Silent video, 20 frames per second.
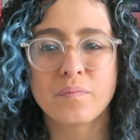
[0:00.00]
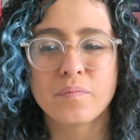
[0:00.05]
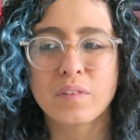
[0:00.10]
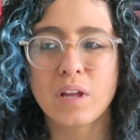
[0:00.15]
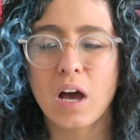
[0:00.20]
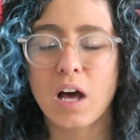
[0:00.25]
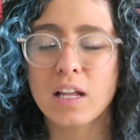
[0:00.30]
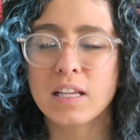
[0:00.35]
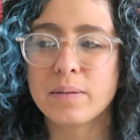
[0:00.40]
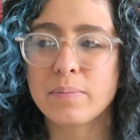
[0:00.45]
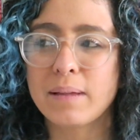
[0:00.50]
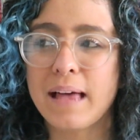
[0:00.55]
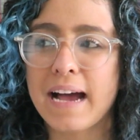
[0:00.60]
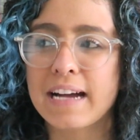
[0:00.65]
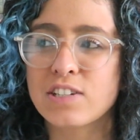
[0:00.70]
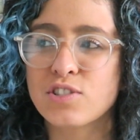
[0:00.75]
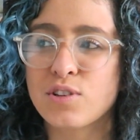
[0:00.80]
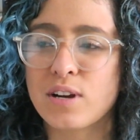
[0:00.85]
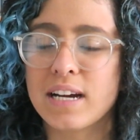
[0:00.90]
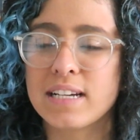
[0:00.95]
Holly
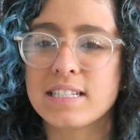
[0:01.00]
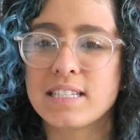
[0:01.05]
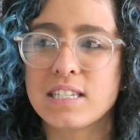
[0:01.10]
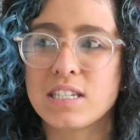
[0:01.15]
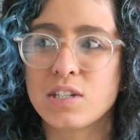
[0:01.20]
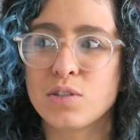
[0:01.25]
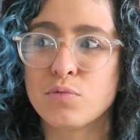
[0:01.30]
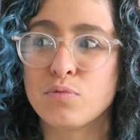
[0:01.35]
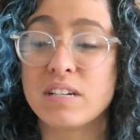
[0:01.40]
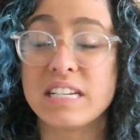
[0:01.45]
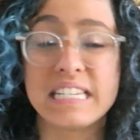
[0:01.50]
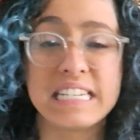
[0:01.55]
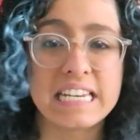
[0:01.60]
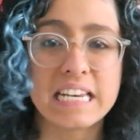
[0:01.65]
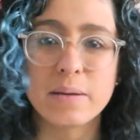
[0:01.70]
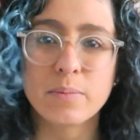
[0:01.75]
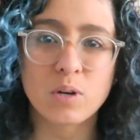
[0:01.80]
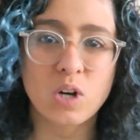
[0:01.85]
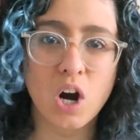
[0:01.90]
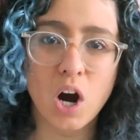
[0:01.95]
Black tries to
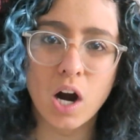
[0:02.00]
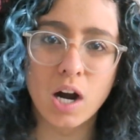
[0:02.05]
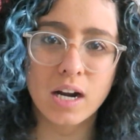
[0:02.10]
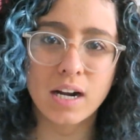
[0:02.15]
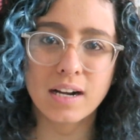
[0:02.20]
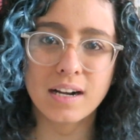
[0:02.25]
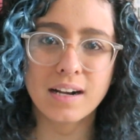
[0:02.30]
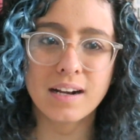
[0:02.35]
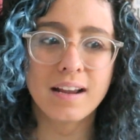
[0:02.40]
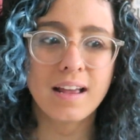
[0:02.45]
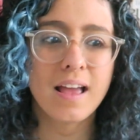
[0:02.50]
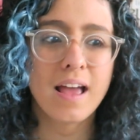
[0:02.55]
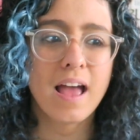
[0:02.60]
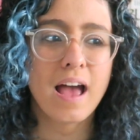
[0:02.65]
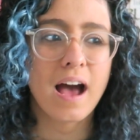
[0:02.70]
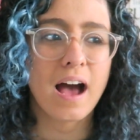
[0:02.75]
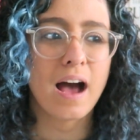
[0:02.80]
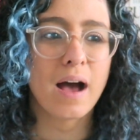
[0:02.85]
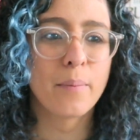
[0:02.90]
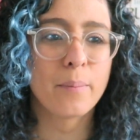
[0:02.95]
redeem Cardin,
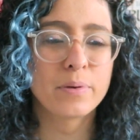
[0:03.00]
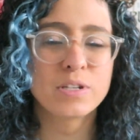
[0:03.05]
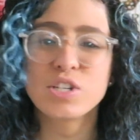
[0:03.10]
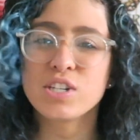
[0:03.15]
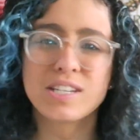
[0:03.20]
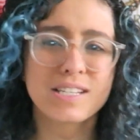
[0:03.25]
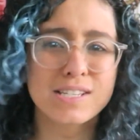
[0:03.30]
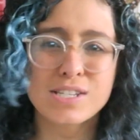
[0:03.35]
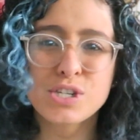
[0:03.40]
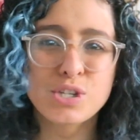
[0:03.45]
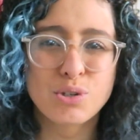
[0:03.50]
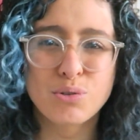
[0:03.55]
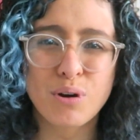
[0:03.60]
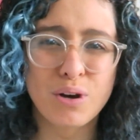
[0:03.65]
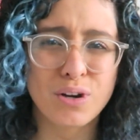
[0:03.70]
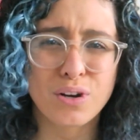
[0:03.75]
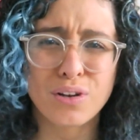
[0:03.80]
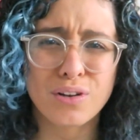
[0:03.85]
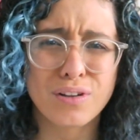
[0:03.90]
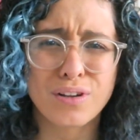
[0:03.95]
but she doesn't do
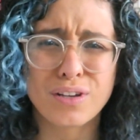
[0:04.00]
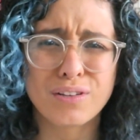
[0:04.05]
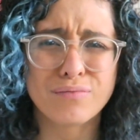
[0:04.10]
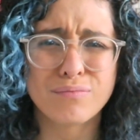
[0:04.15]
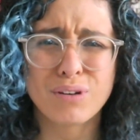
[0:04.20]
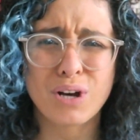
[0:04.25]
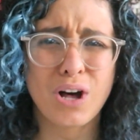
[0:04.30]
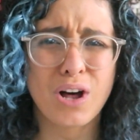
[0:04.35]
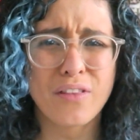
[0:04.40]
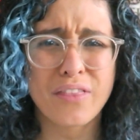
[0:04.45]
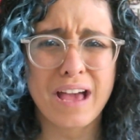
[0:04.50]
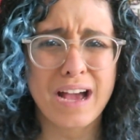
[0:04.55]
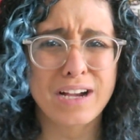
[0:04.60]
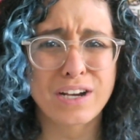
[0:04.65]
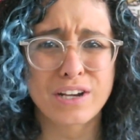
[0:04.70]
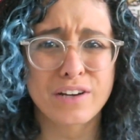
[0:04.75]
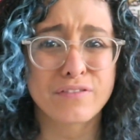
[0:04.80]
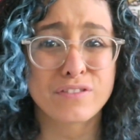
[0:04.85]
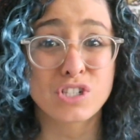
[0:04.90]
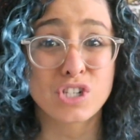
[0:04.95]
all that
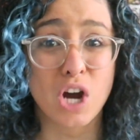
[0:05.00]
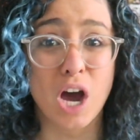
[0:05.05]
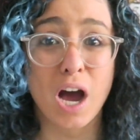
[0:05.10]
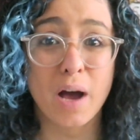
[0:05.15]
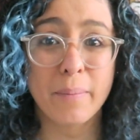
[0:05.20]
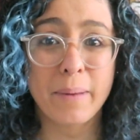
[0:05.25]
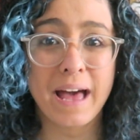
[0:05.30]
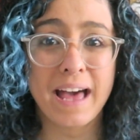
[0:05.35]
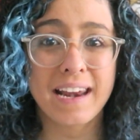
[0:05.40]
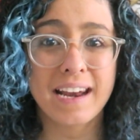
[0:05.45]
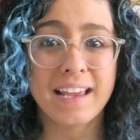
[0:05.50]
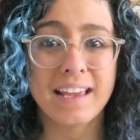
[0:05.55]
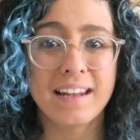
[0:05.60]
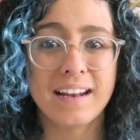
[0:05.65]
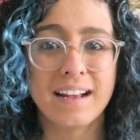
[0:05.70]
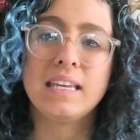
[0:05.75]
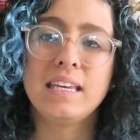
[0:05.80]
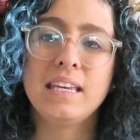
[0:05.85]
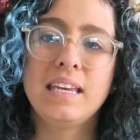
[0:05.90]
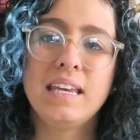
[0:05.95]
good of a job at
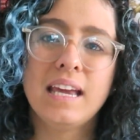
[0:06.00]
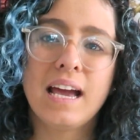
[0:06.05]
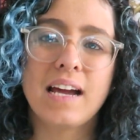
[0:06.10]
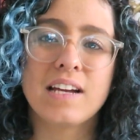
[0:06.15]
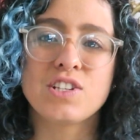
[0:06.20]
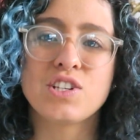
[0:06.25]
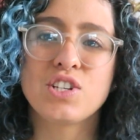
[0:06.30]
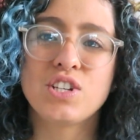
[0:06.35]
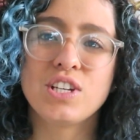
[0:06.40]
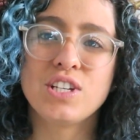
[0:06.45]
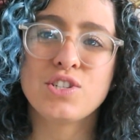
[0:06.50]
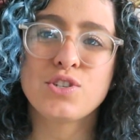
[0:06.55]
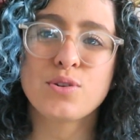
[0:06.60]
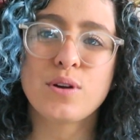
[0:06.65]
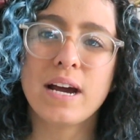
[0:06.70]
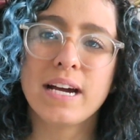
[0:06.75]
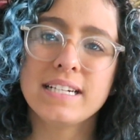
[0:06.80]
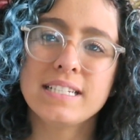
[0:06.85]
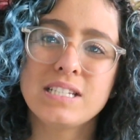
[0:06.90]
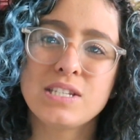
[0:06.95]
it. Yeah, she
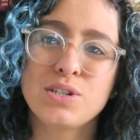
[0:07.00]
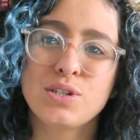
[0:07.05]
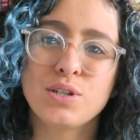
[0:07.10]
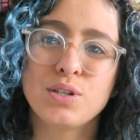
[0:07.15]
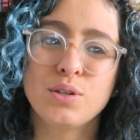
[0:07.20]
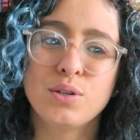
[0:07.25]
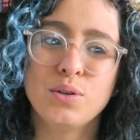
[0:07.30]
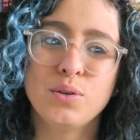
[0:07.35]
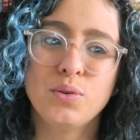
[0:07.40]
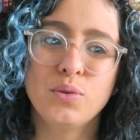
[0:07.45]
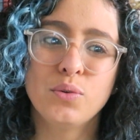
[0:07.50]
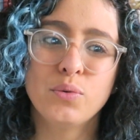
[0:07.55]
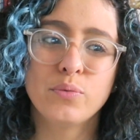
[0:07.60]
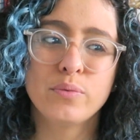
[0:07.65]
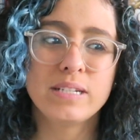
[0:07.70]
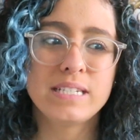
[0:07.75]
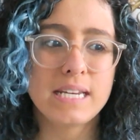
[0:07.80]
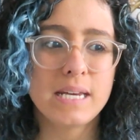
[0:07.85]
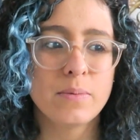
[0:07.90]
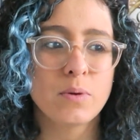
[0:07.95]
tries to
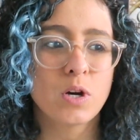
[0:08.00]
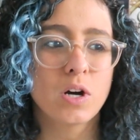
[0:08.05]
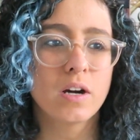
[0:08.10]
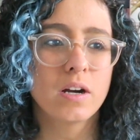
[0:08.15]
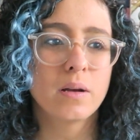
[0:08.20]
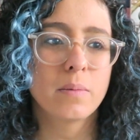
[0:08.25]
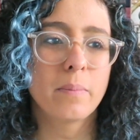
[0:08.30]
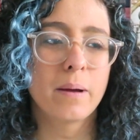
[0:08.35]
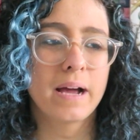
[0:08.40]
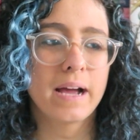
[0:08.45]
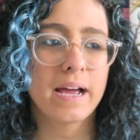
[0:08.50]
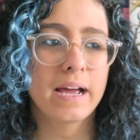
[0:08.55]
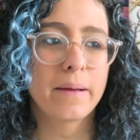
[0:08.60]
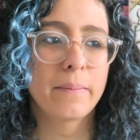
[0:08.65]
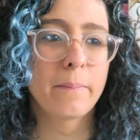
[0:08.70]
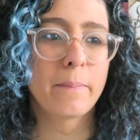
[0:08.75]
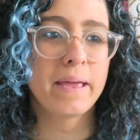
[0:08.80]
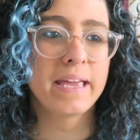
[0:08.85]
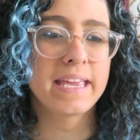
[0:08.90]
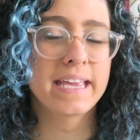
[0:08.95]
redeem Cardin by
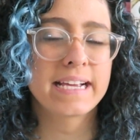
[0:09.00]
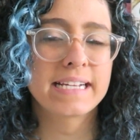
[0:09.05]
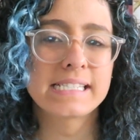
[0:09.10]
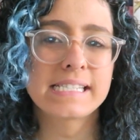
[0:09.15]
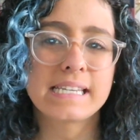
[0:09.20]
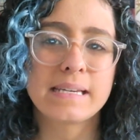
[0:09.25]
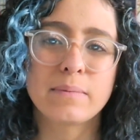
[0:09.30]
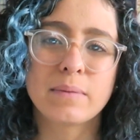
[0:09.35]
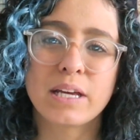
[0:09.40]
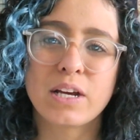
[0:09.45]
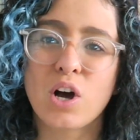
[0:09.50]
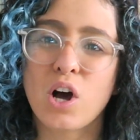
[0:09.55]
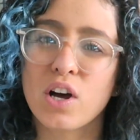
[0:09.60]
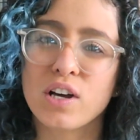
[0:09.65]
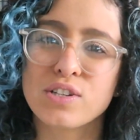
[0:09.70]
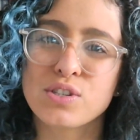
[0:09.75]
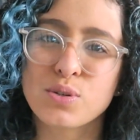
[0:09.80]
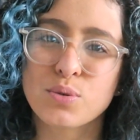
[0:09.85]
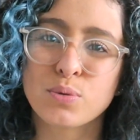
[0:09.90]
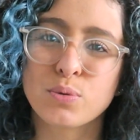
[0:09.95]
making it seem like all
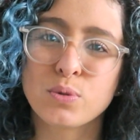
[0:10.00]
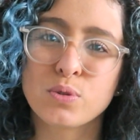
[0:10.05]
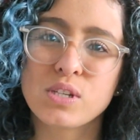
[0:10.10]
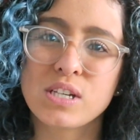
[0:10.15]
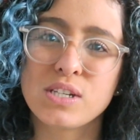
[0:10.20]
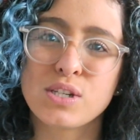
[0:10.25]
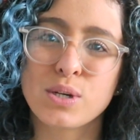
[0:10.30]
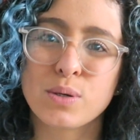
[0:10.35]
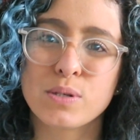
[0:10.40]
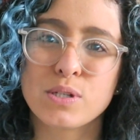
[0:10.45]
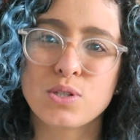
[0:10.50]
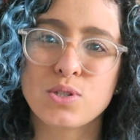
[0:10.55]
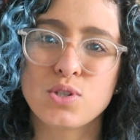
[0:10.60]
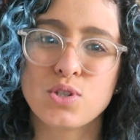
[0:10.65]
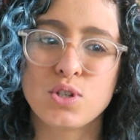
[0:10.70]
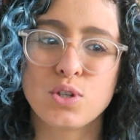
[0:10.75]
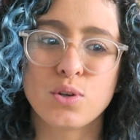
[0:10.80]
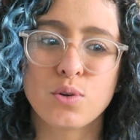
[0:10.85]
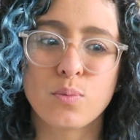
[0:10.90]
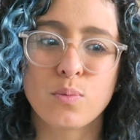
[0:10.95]
his cruelty towards
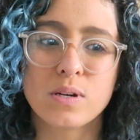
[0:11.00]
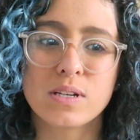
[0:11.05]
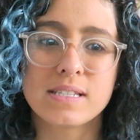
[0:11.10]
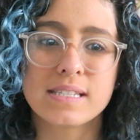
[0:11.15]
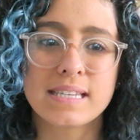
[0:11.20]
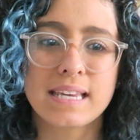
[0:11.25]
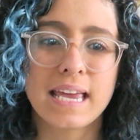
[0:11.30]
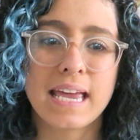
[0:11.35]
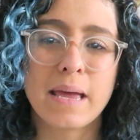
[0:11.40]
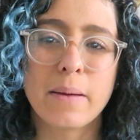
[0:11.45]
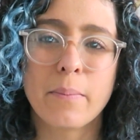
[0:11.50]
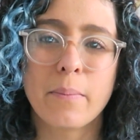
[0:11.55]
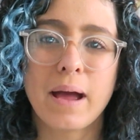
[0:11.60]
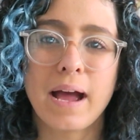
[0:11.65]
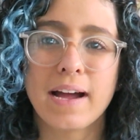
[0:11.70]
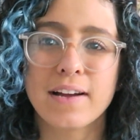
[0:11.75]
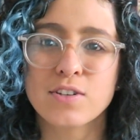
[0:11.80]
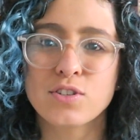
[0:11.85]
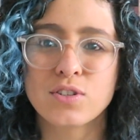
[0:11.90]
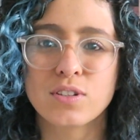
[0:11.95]
Jude was him
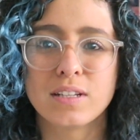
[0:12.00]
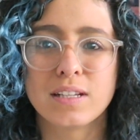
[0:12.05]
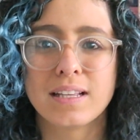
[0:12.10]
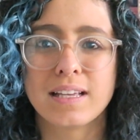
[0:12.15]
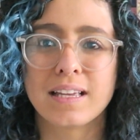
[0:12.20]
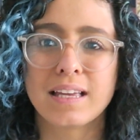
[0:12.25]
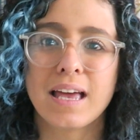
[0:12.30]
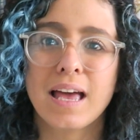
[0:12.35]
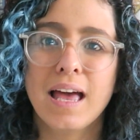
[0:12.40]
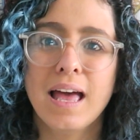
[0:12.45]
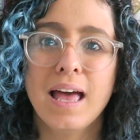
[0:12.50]
actually like